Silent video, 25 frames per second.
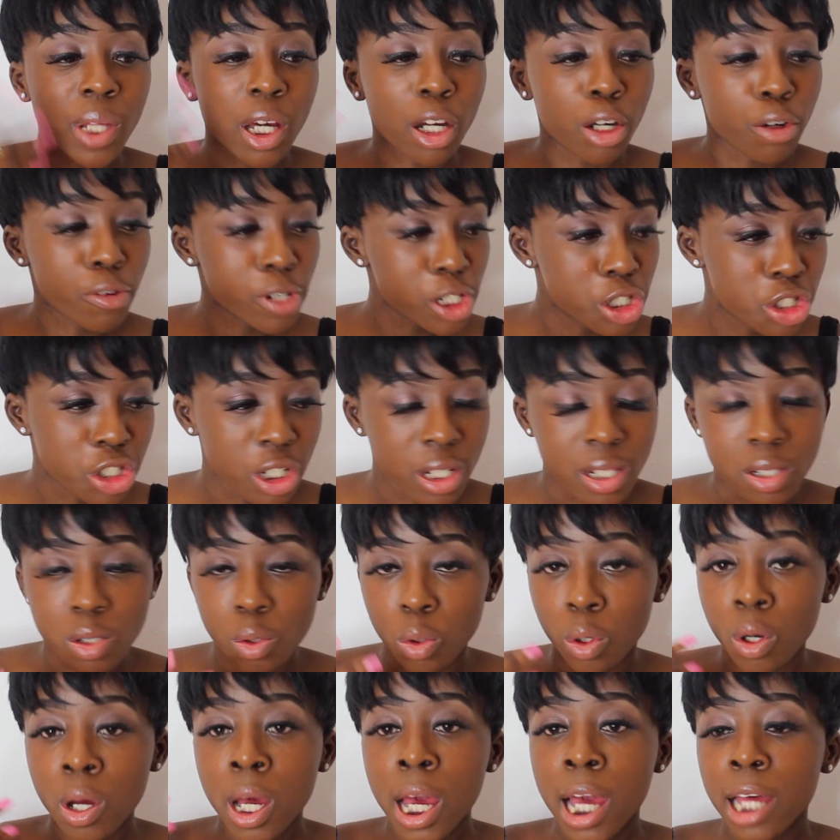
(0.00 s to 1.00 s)
that are Christians
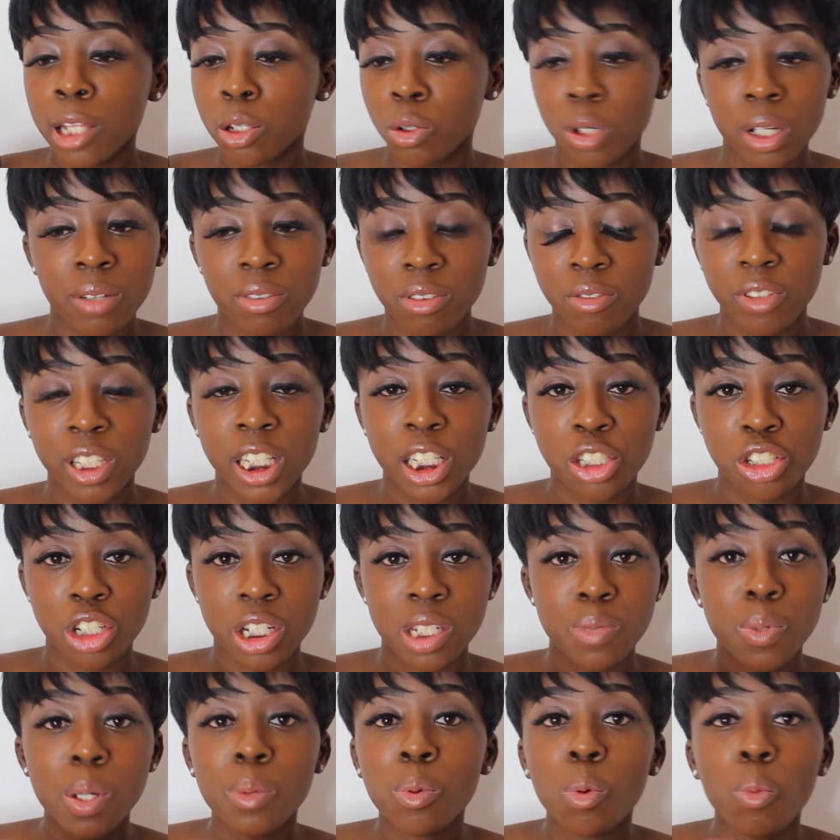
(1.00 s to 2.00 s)
or not even
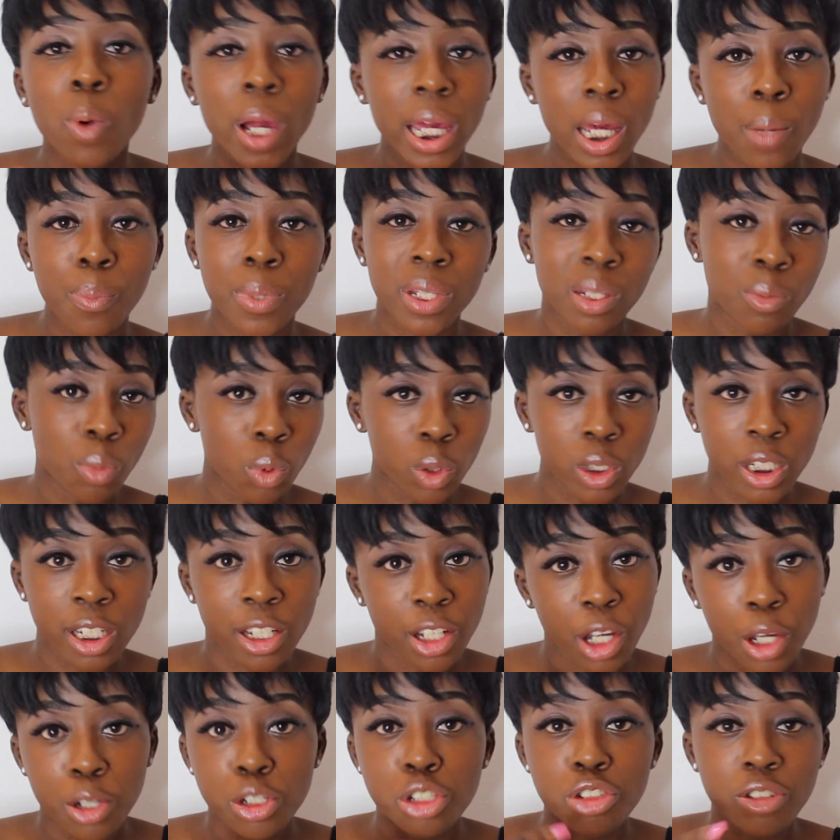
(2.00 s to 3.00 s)
religious, people wake up in the morning
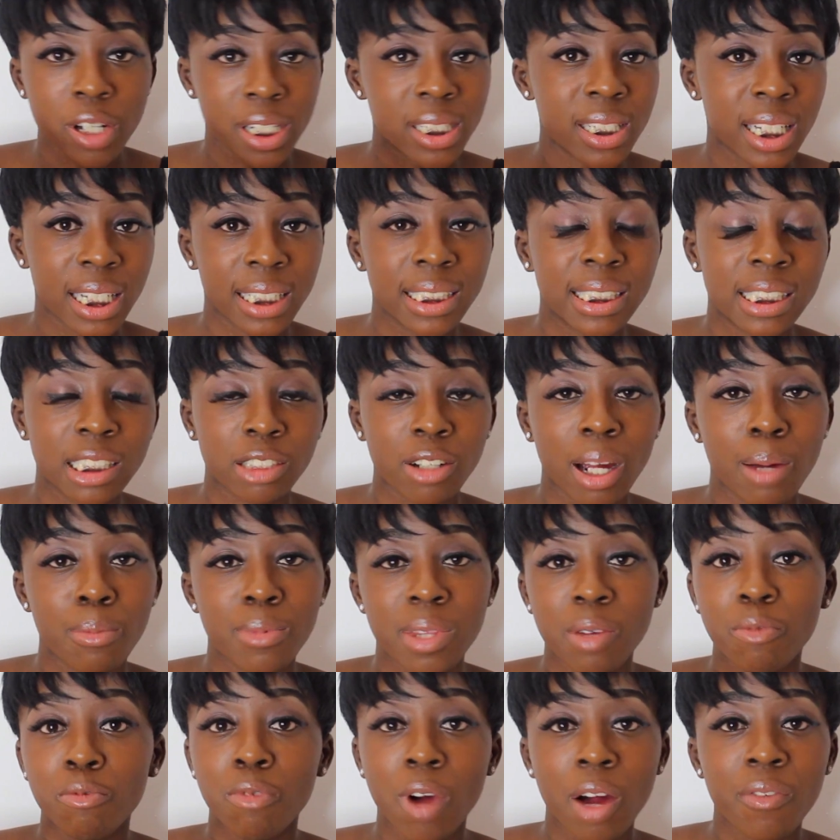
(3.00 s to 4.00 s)
and go straight to Instagram
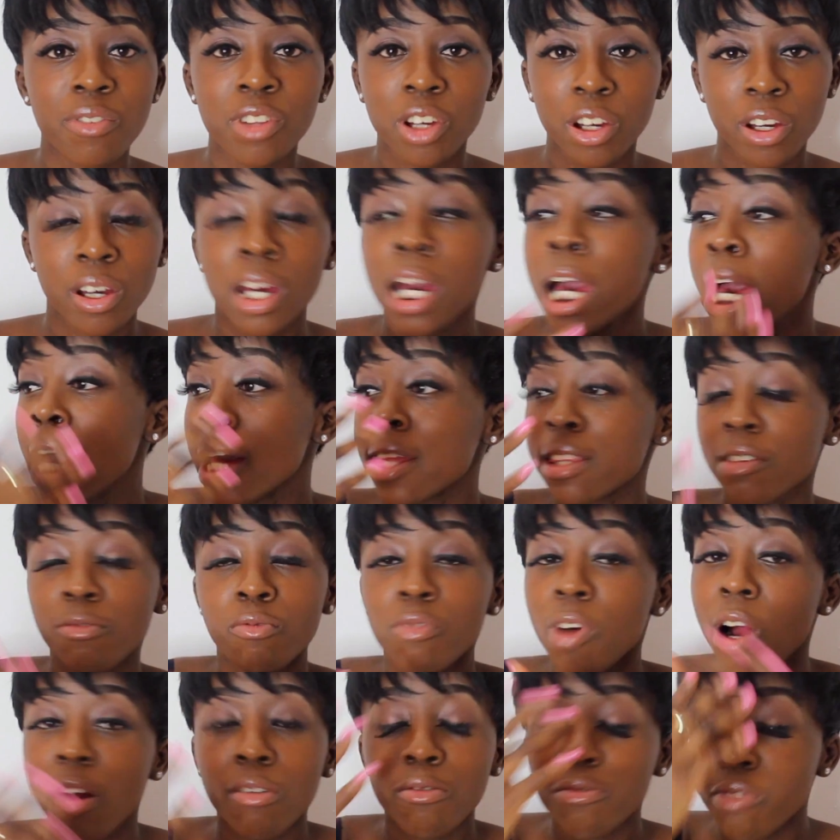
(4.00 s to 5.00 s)
rather
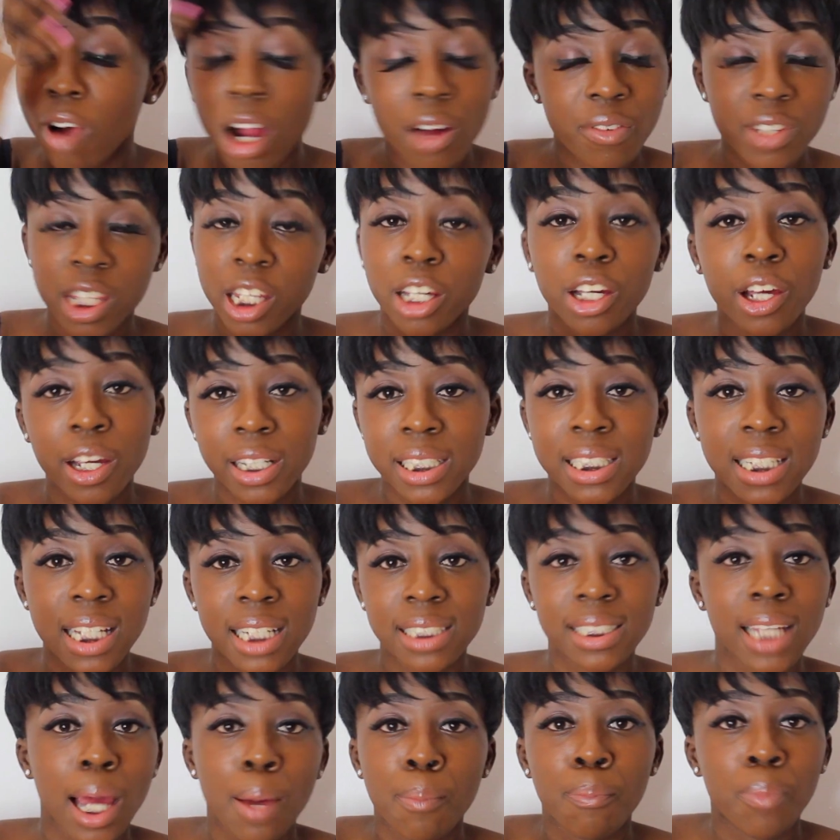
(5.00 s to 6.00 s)
than going to
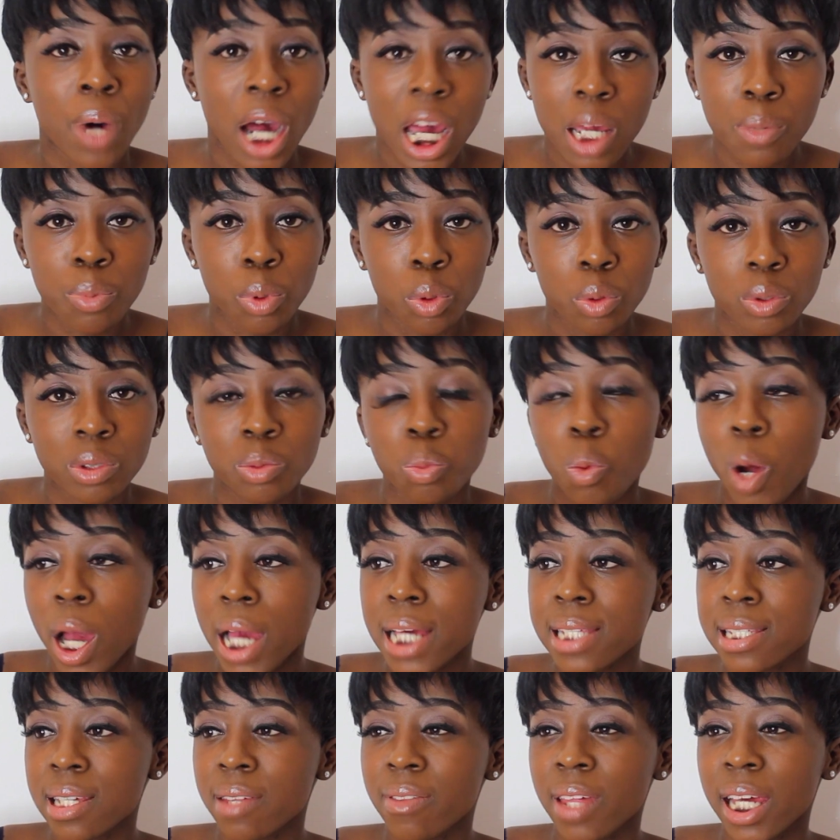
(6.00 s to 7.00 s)
their damn Bibles. Why
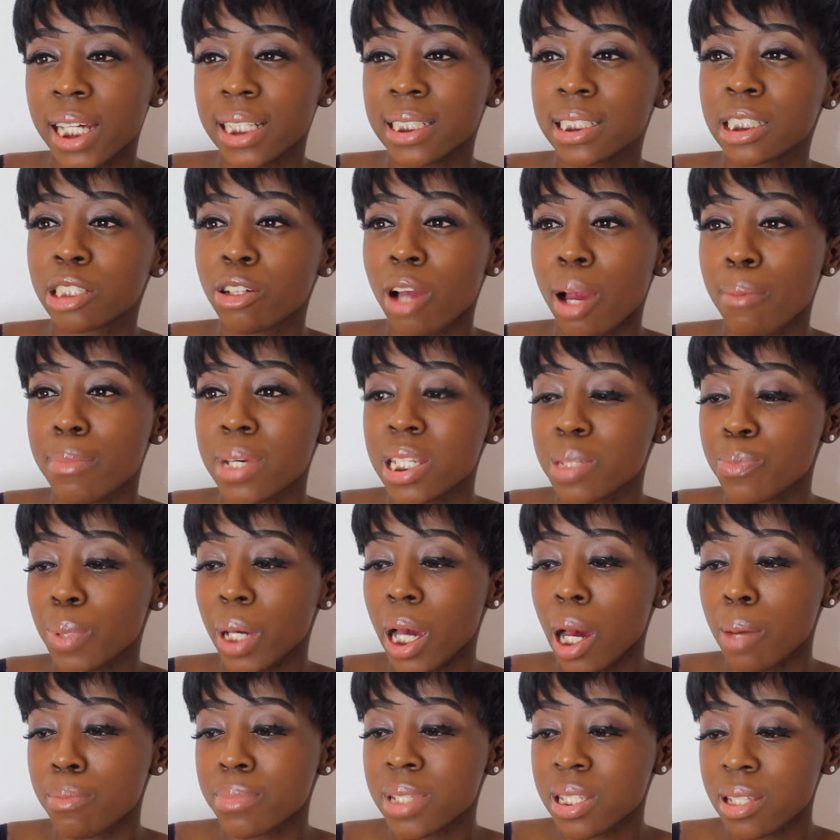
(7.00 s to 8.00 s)
is it that Instagram has
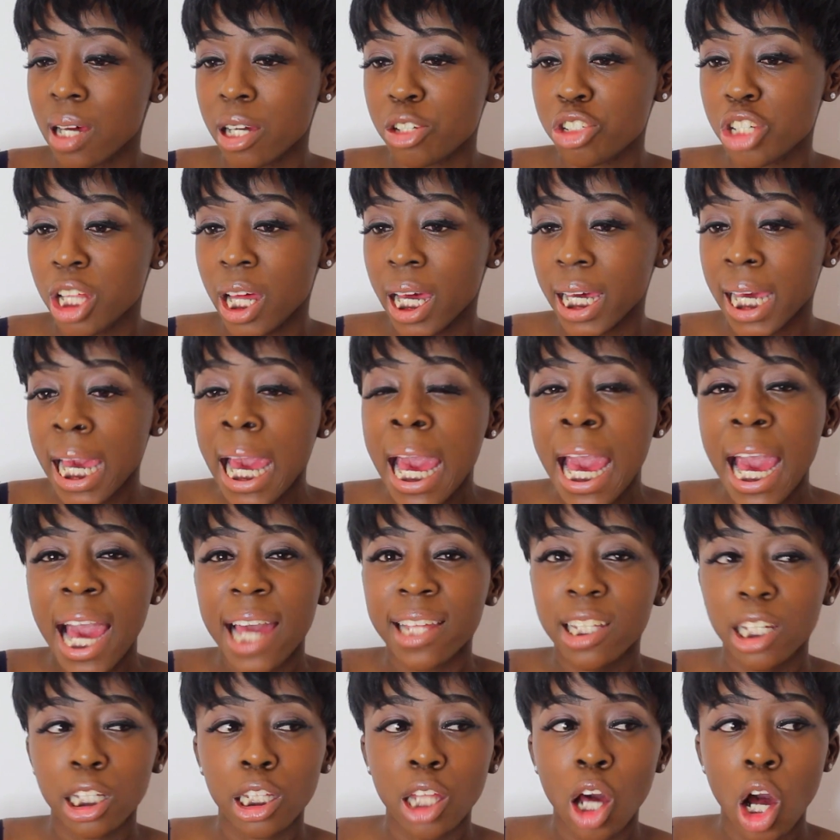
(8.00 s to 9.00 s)
become such like
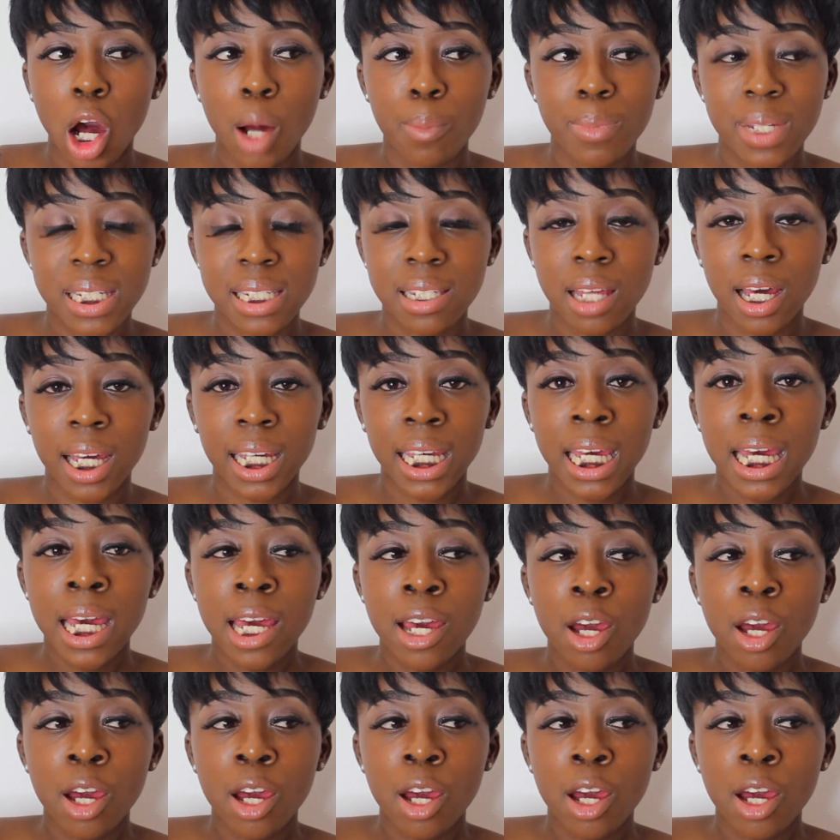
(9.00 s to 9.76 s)
an alarm? It's like